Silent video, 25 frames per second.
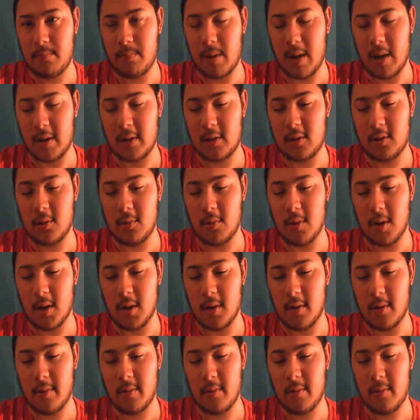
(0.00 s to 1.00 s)
back to
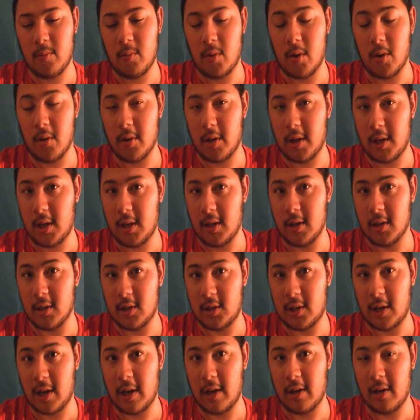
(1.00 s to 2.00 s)
uh, where he and
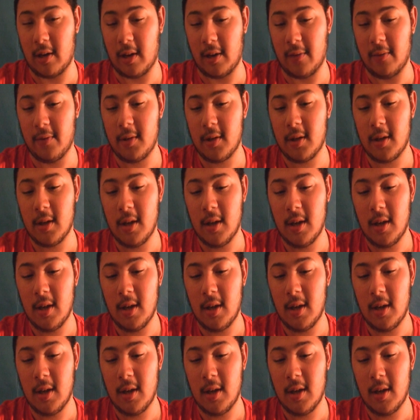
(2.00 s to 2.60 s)
Shane lived,